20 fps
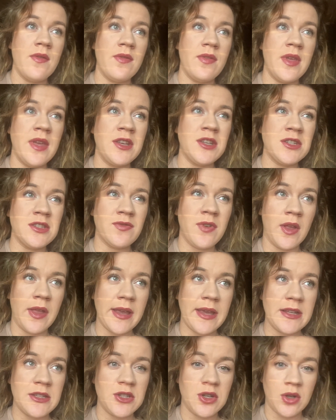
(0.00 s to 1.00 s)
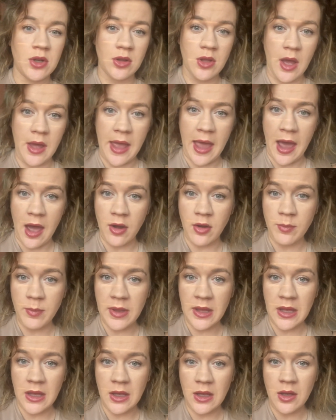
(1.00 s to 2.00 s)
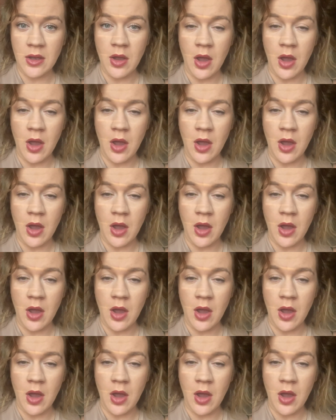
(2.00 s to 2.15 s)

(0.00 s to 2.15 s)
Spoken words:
it just felt like it took a lot out of me.